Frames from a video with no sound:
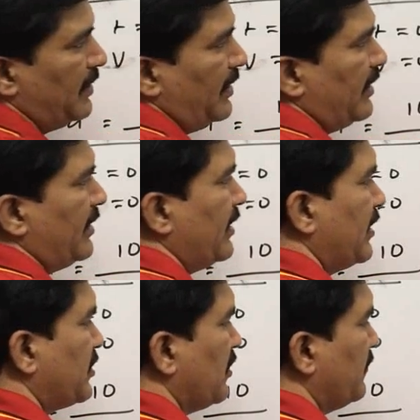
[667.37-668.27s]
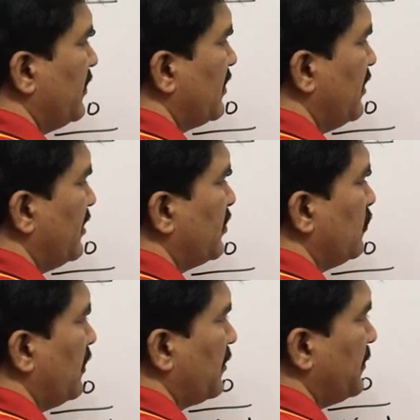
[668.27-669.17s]
integration of this leads to
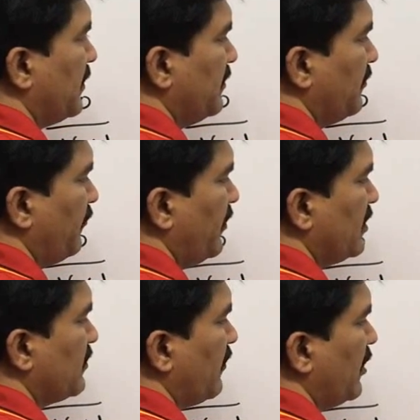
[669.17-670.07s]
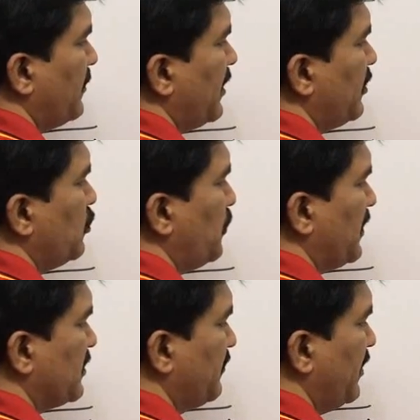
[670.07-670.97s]
what more, v square by 2
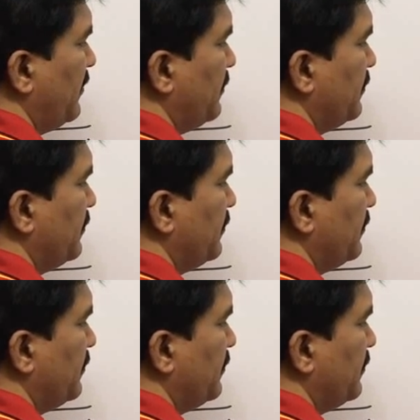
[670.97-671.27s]
plus v